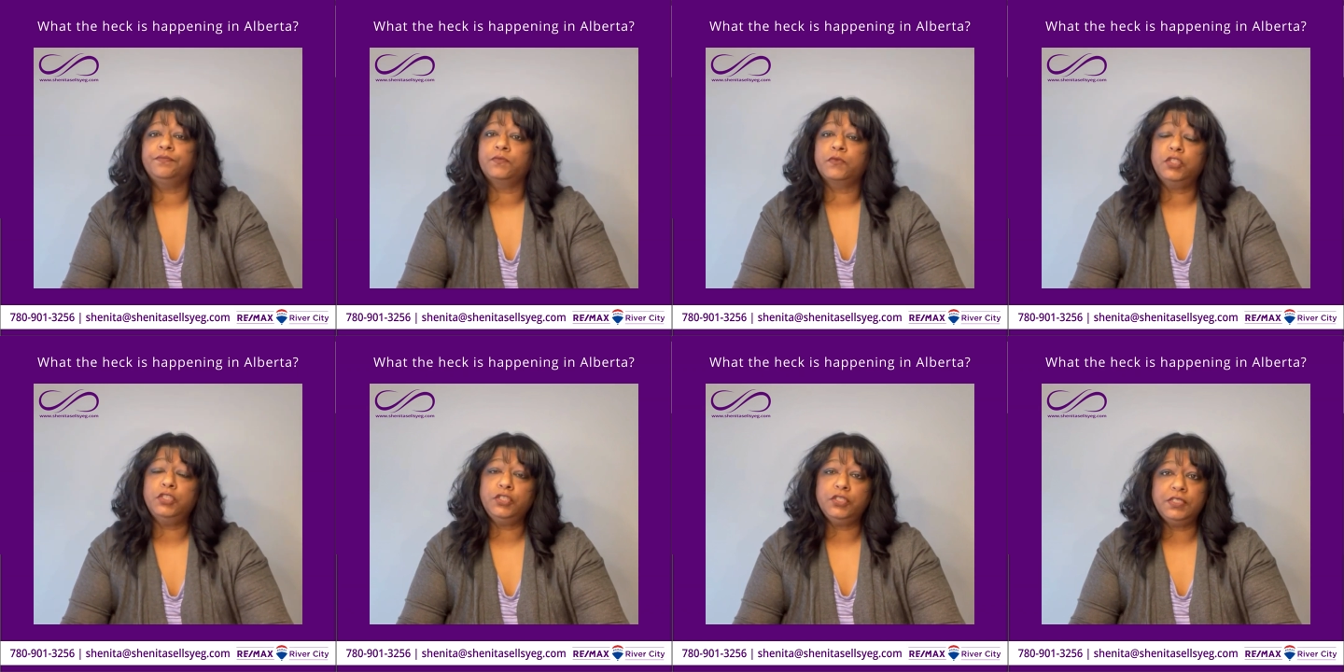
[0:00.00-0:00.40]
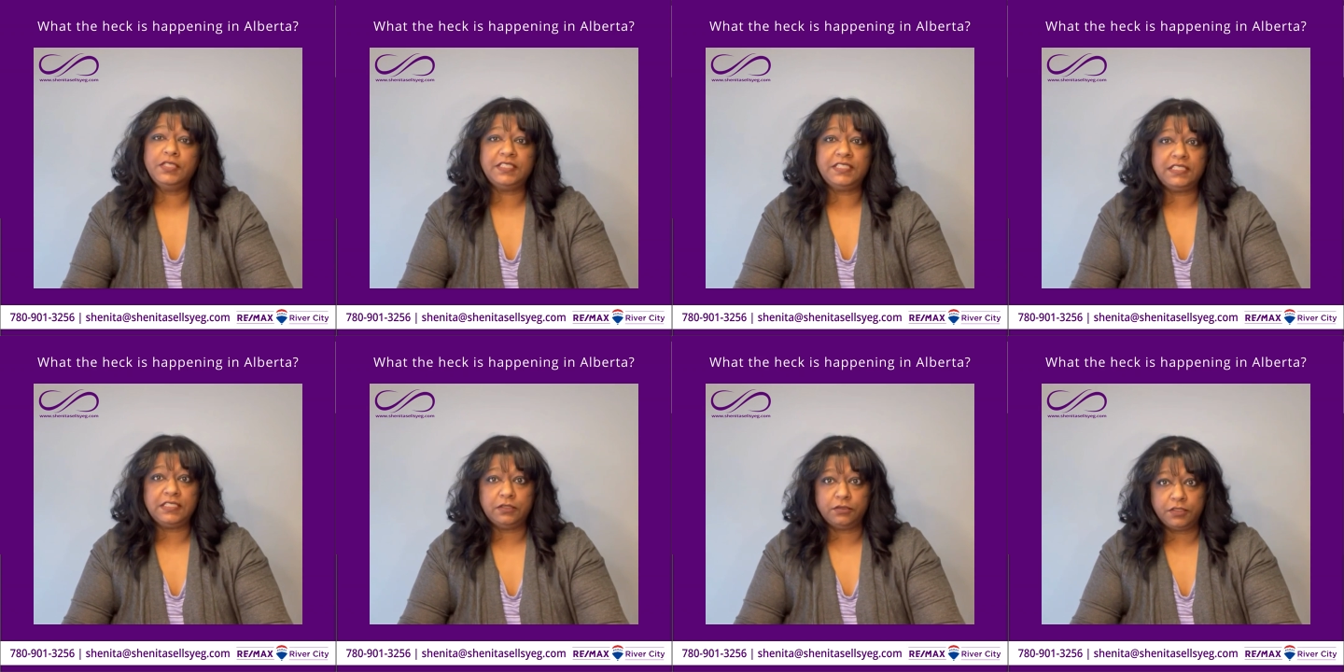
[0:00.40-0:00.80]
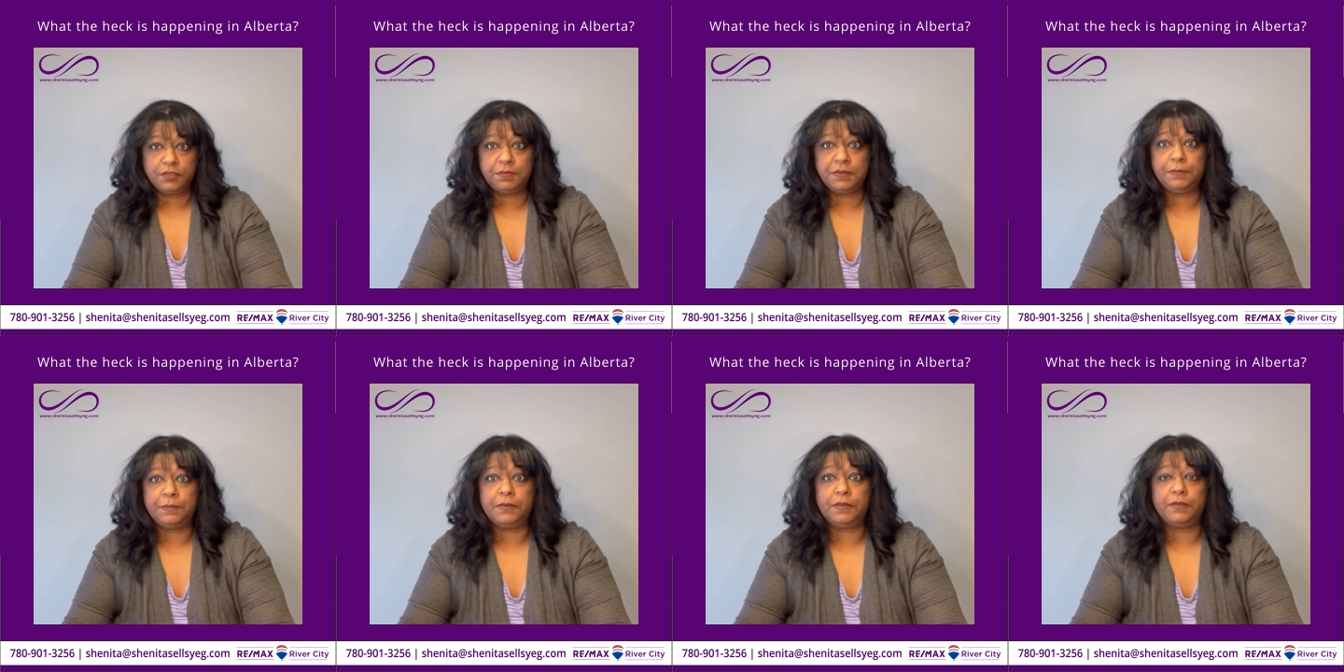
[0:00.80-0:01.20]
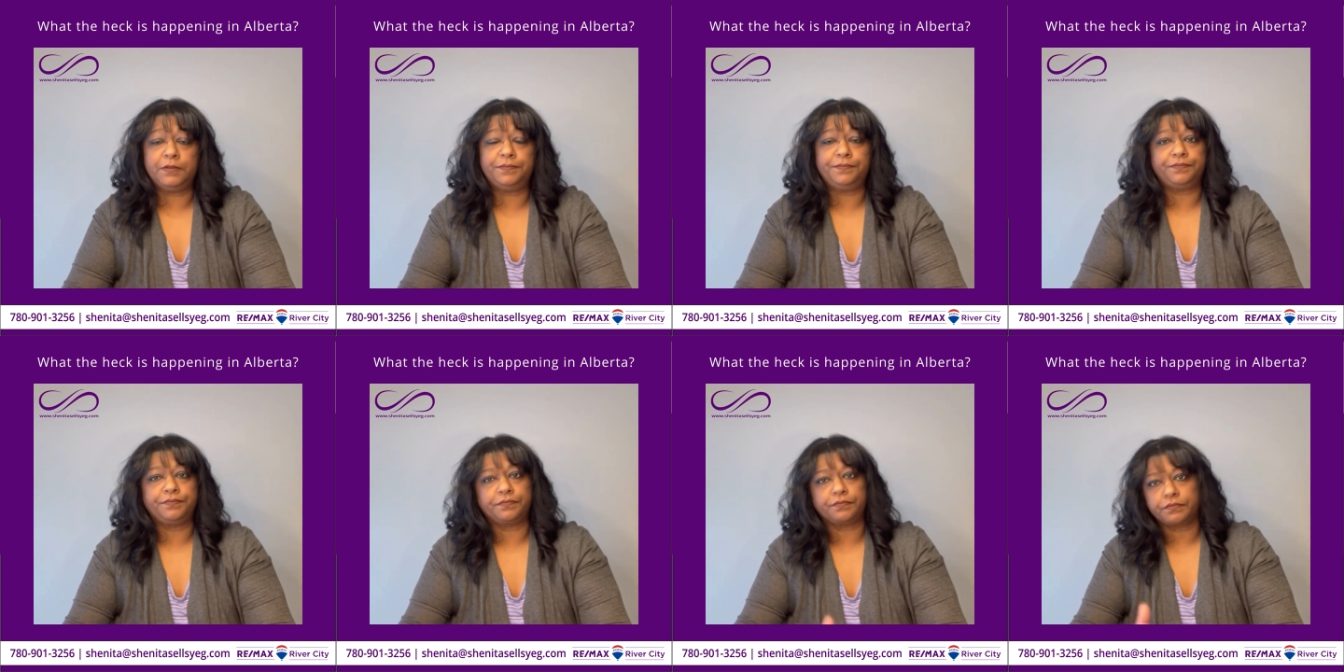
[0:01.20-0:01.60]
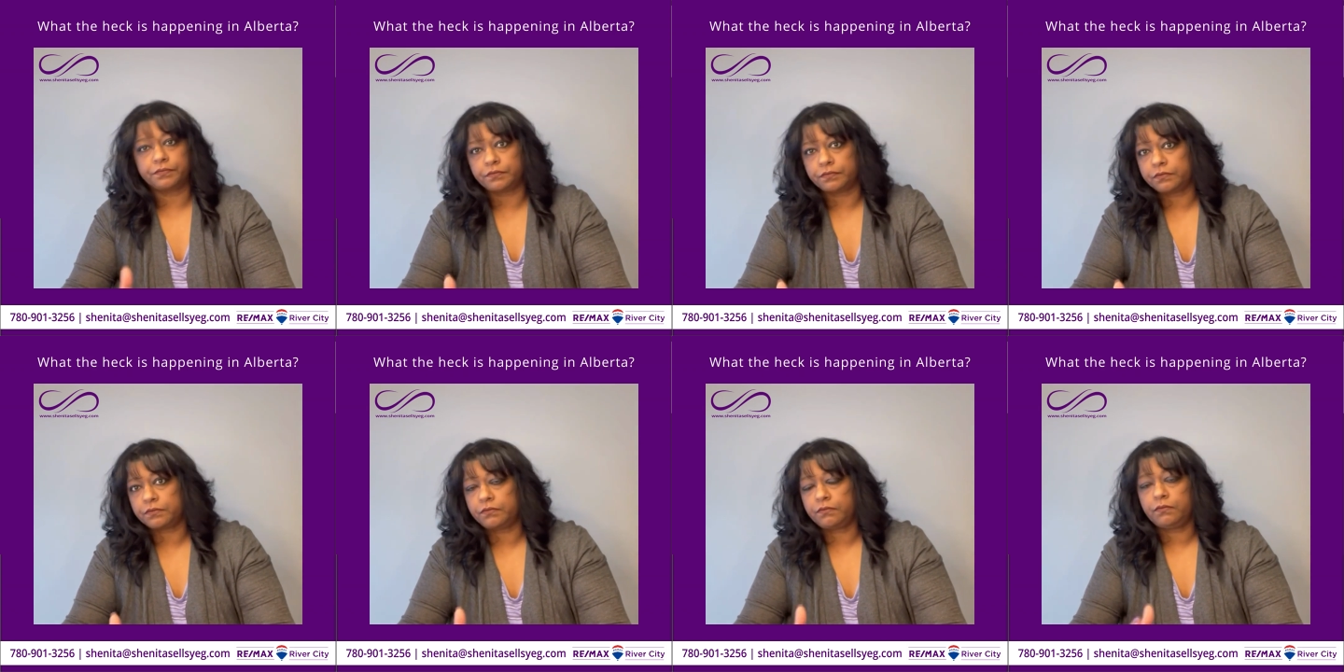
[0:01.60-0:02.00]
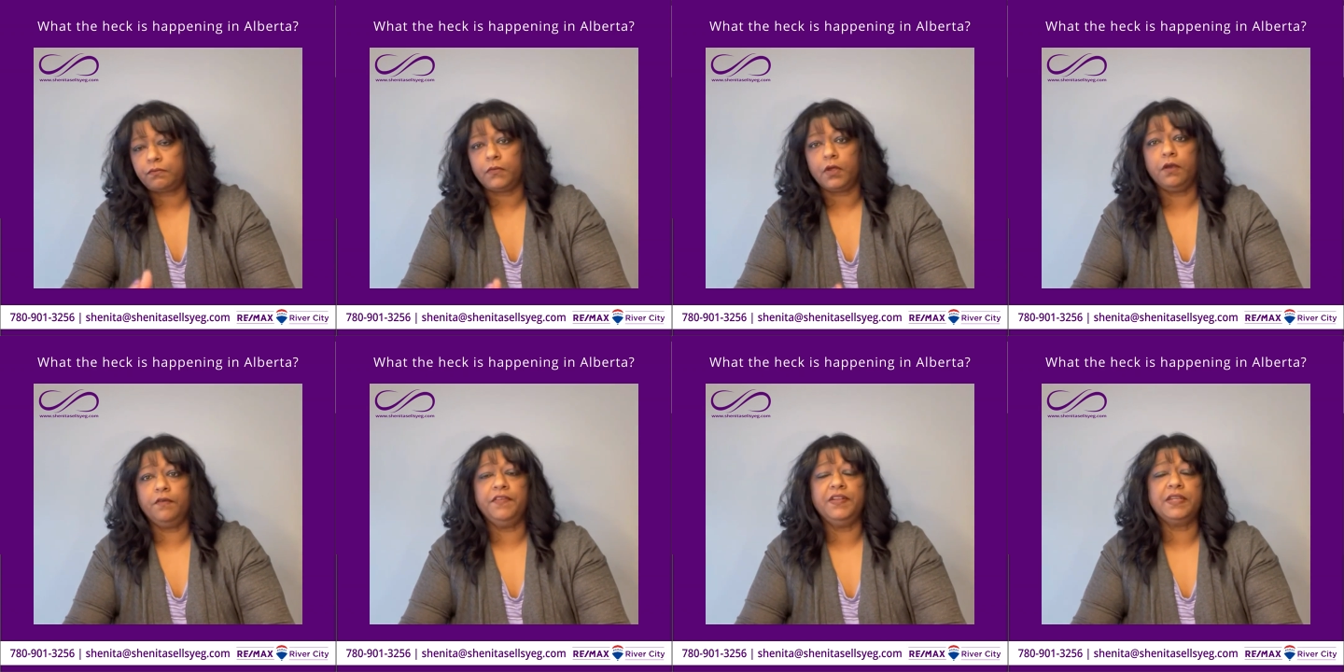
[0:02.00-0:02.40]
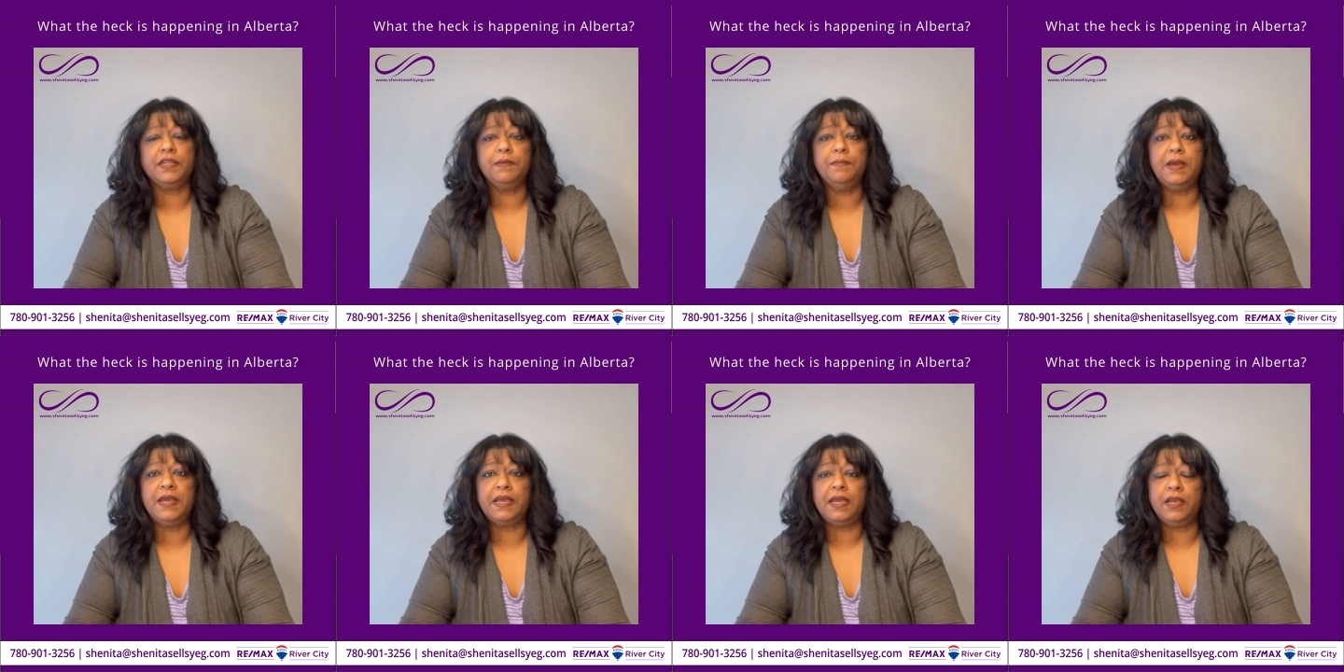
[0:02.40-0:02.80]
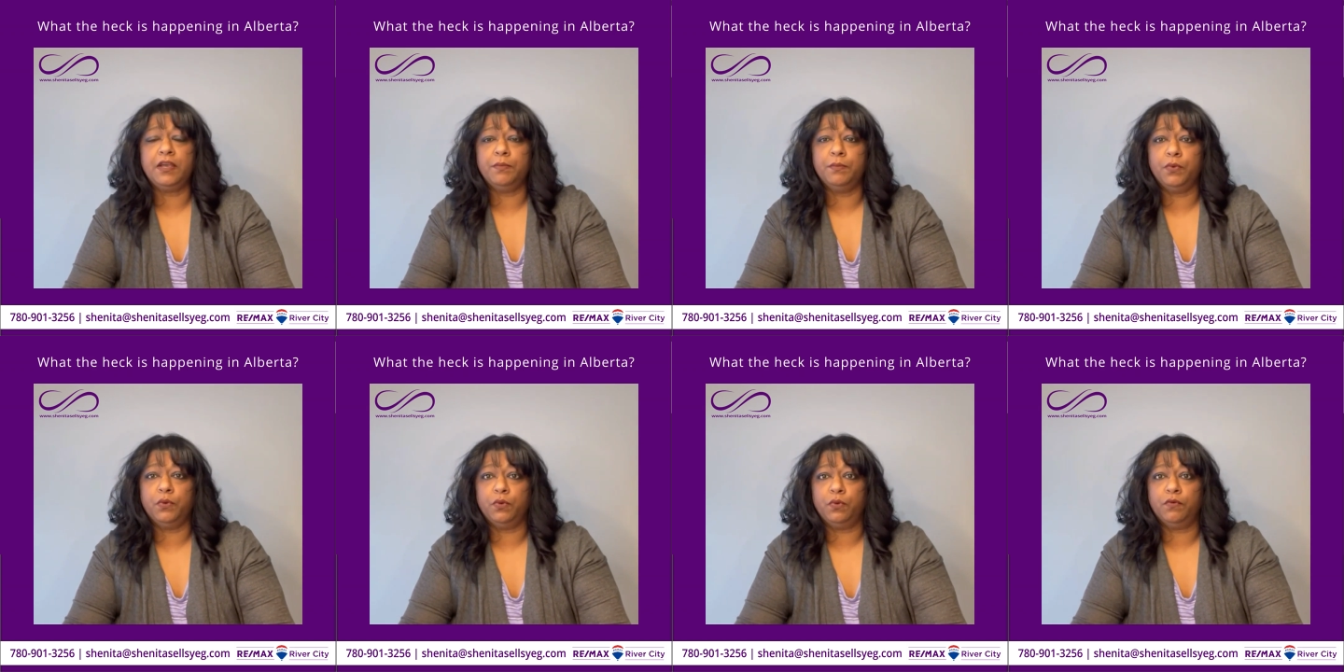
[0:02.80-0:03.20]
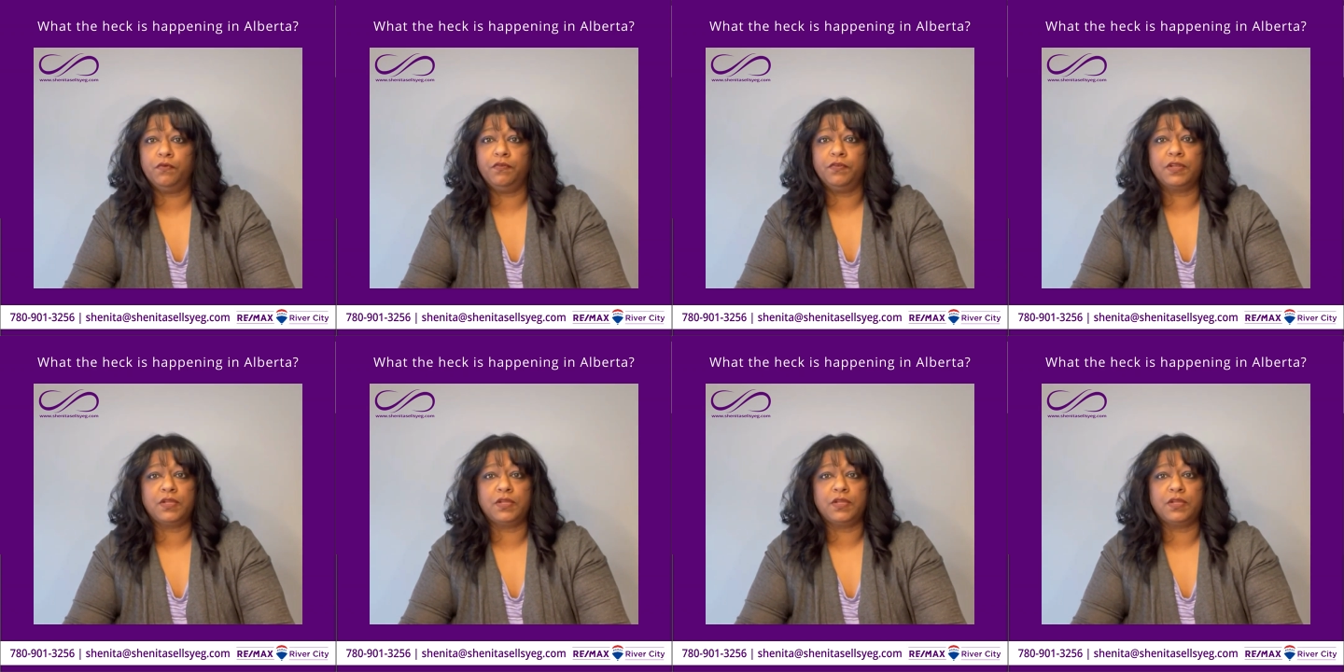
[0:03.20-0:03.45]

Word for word: so you're going to see those people obviously making a move.